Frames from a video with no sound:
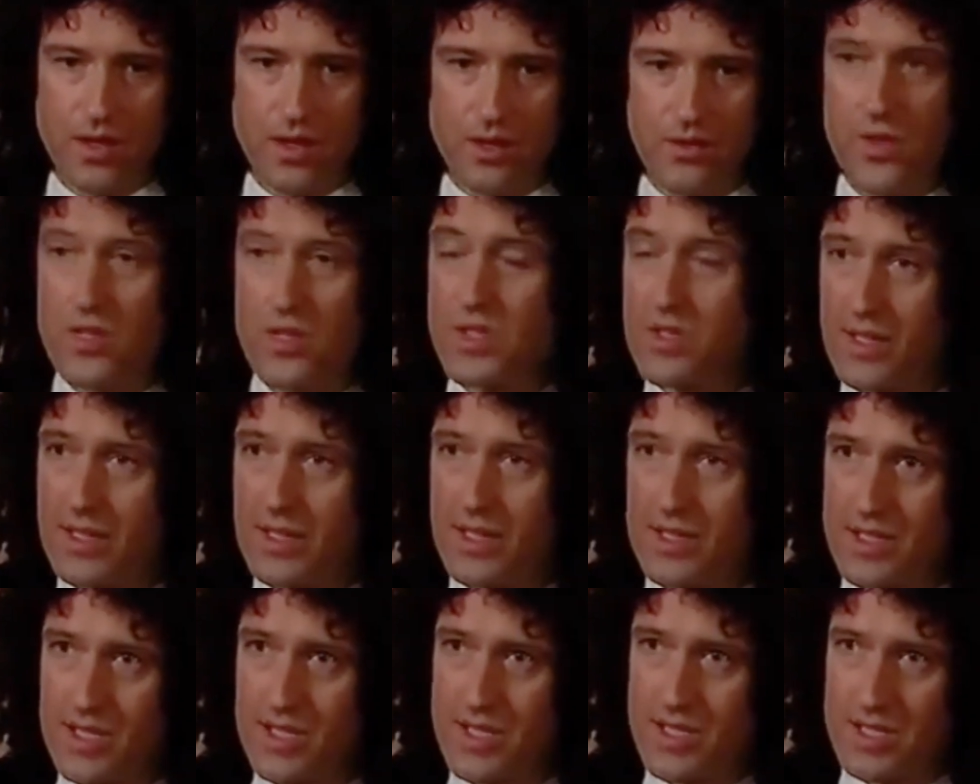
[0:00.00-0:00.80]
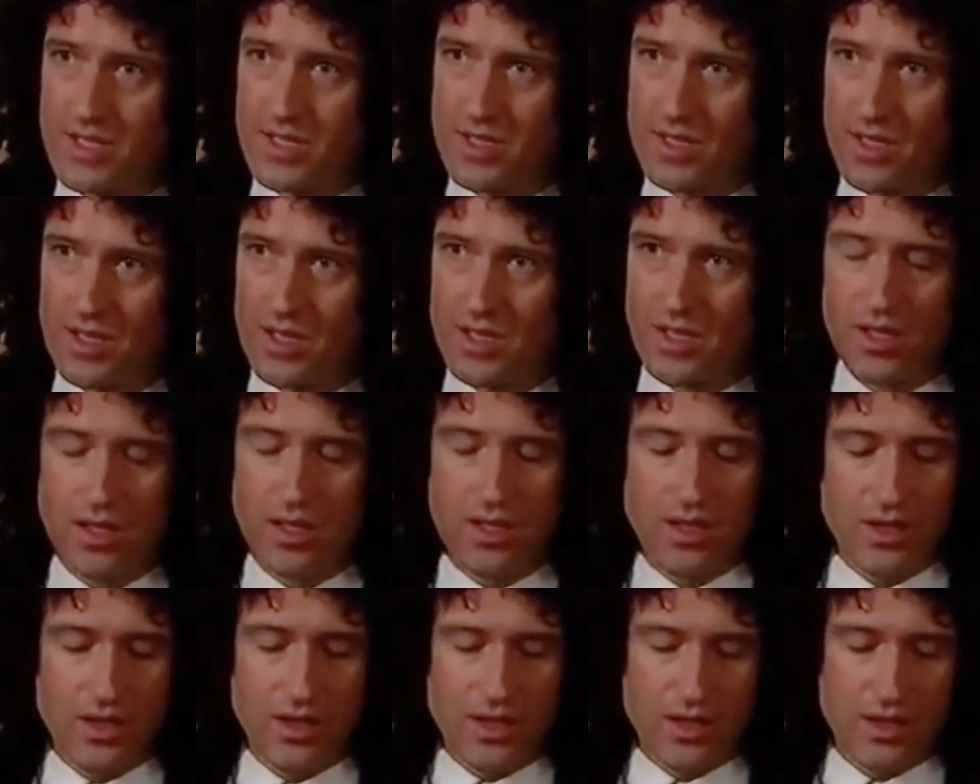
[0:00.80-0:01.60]
a visual artist. Right.
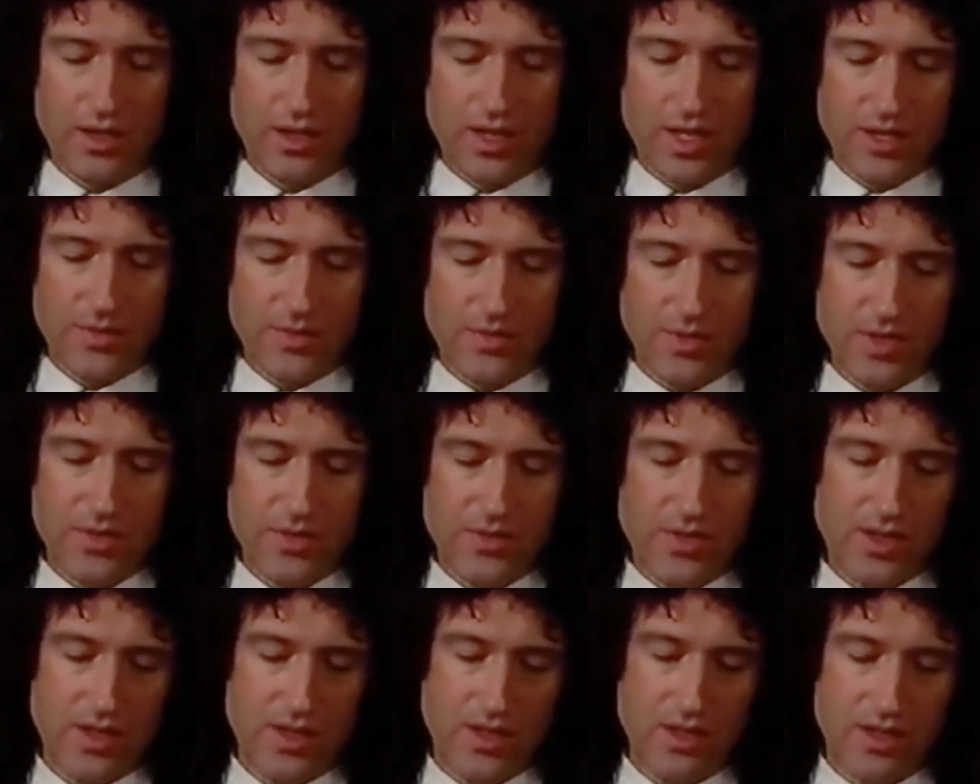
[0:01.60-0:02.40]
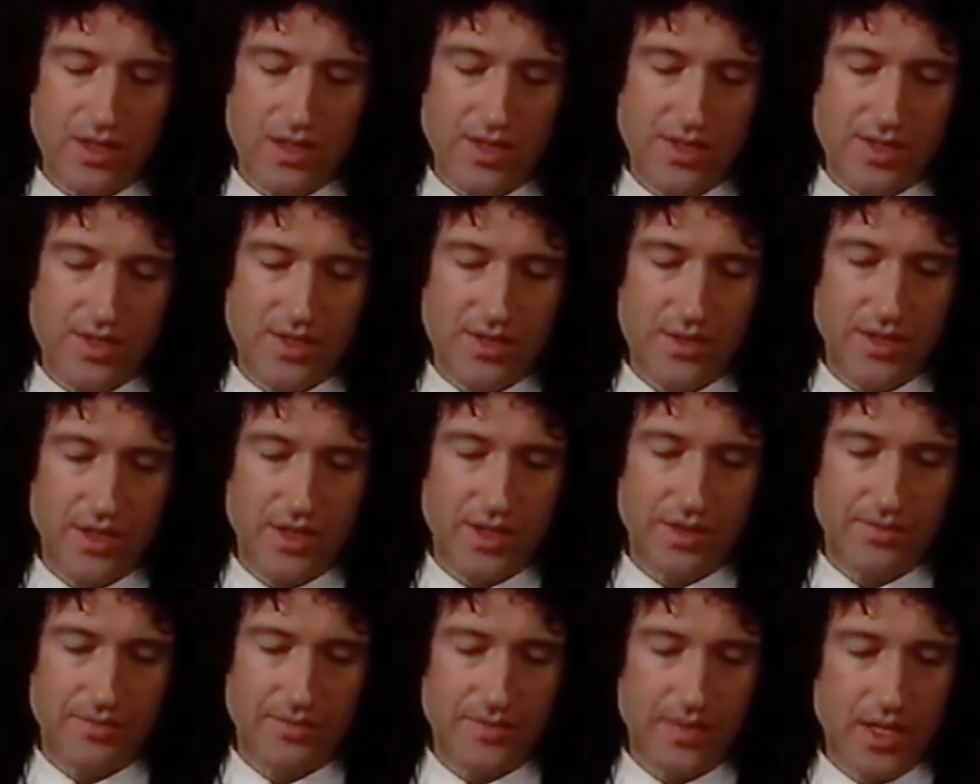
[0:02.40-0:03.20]
And that's what he was at college
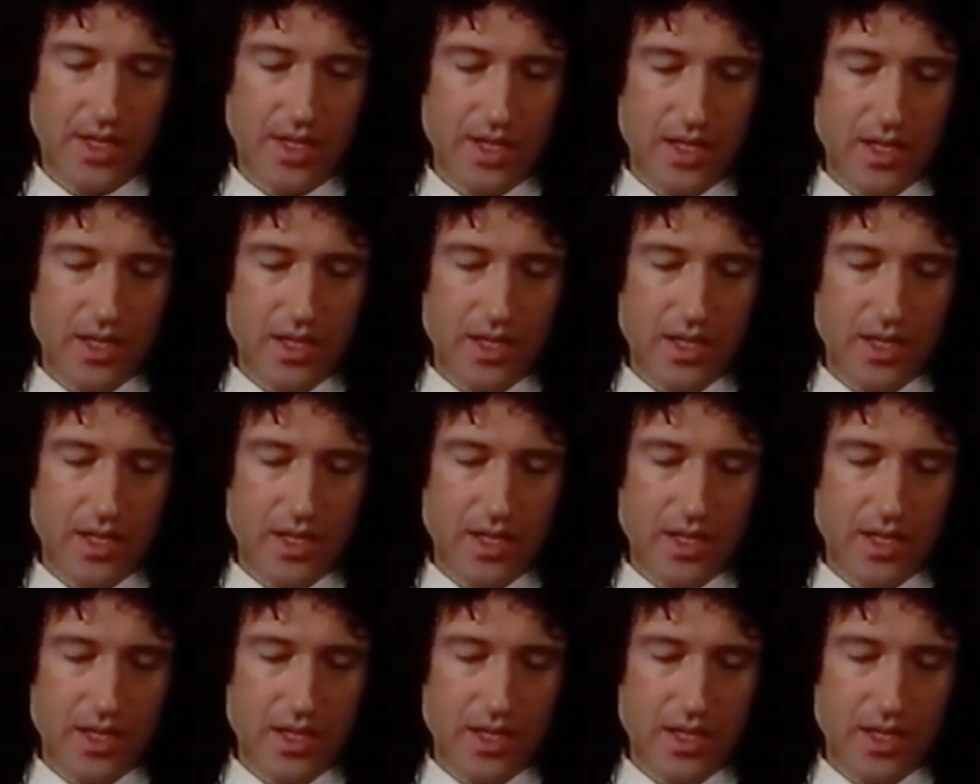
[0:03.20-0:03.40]
doing.